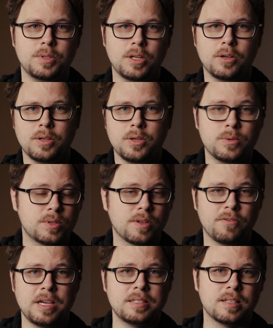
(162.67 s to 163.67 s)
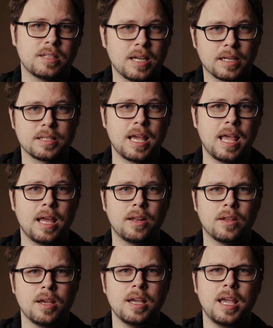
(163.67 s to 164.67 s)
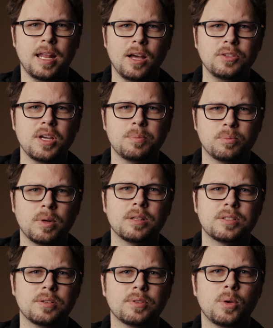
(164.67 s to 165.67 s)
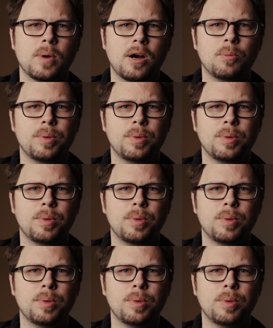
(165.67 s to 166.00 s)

use the face detect, and it held up relatively well,